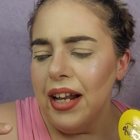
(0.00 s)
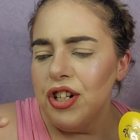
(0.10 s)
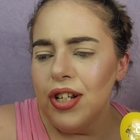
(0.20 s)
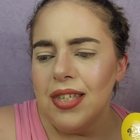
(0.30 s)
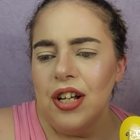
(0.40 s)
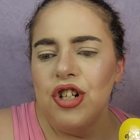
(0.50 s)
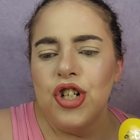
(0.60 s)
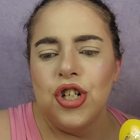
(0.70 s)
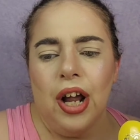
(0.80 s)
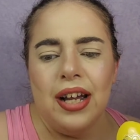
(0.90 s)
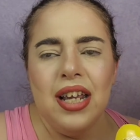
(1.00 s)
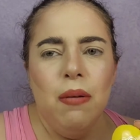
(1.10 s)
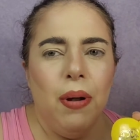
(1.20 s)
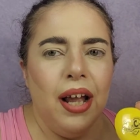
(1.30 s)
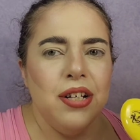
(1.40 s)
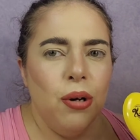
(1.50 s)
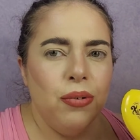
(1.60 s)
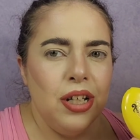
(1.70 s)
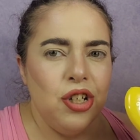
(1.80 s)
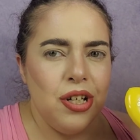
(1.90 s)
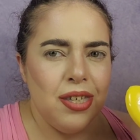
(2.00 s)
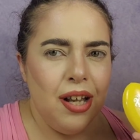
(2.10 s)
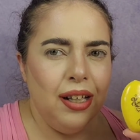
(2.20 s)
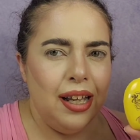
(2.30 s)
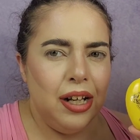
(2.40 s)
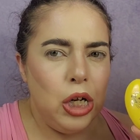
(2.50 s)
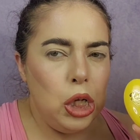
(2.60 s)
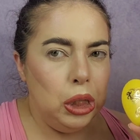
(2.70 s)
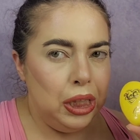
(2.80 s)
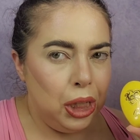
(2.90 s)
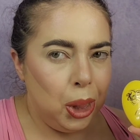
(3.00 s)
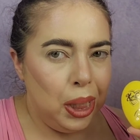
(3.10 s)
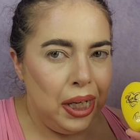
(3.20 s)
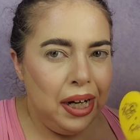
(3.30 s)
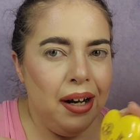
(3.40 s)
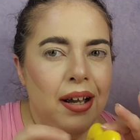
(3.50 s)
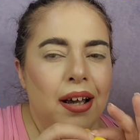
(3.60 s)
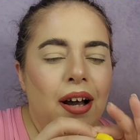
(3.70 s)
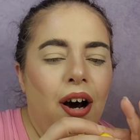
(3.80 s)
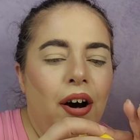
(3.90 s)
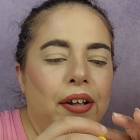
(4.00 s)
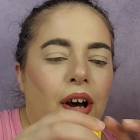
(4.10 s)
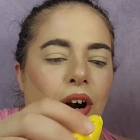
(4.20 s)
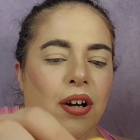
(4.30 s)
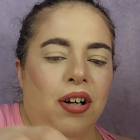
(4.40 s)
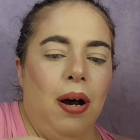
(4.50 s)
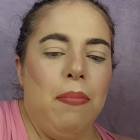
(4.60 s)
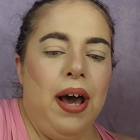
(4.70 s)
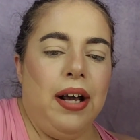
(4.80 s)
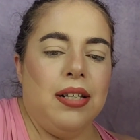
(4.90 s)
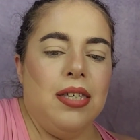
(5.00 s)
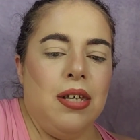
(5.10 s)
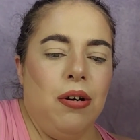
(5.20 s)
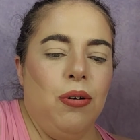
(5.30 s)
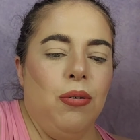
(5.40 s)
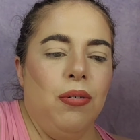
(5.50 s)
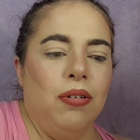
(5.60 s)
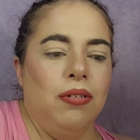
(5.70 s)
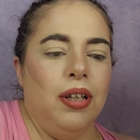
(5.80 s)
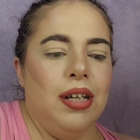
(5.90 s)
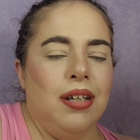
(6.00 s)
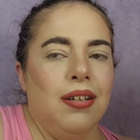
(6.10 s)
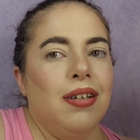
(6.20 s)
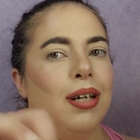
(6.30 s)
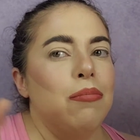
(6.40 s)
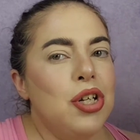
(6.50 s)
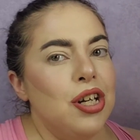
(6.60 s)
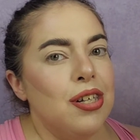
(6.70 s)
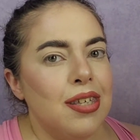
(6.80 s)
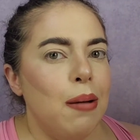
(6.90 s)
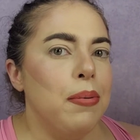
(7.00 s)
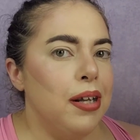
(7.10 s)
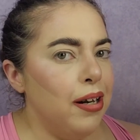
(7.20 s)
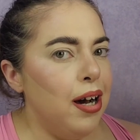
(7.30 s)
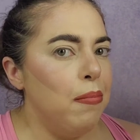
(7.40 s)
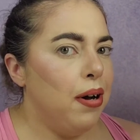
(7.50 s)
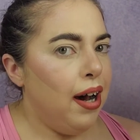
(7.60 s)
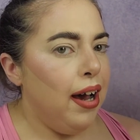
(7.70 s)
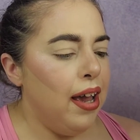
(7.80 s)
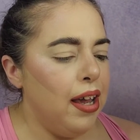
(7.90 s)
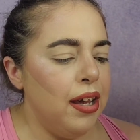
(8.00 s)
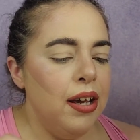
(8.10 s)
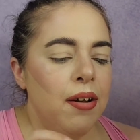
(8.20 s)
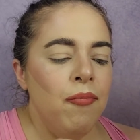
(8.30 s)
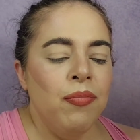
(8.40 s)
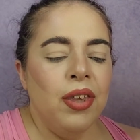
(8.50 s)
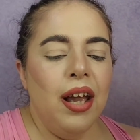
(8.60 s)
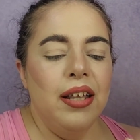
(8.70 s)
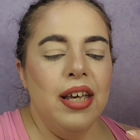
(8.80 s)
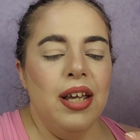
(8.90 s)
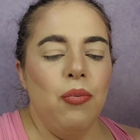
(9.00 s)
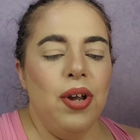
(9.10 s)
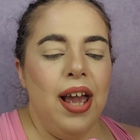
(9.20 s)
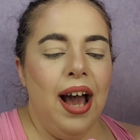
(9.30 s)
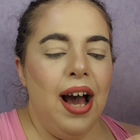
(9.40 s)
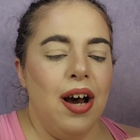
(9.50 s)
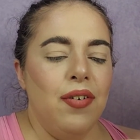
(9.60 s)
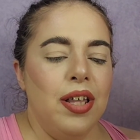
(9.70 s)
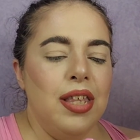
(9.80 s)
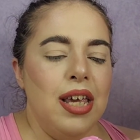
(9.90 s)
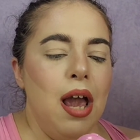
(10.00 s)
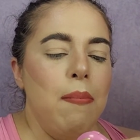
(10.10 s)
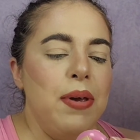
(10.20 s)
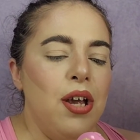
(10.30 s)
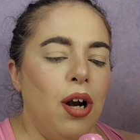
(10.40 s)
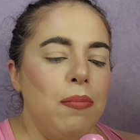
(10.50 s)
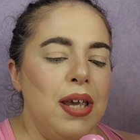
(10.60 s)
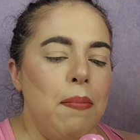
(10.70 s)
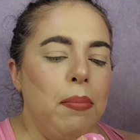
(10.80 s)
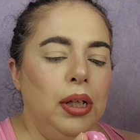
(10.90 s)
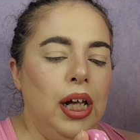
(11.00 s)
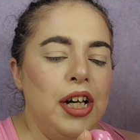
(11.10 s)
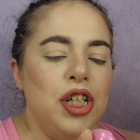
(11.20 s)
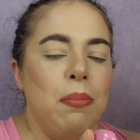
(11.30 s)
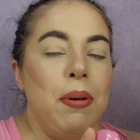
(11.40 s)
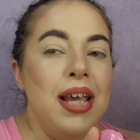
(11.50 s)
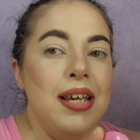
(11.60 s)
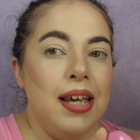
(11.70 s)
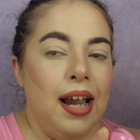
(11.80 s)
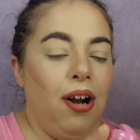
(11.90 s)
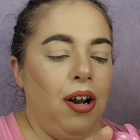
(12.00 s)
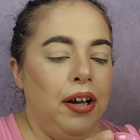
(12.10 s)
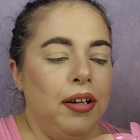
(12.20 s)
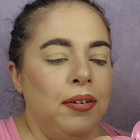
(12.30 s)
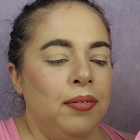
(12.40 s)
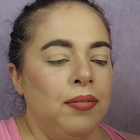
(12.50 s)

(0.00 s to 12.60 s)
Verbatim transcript: and she's done shiny, but I don't think she's done like glittery on the heart compacts. So like Kimchi stepping it up. Hi. And then we have the BRB Blush Pink Era,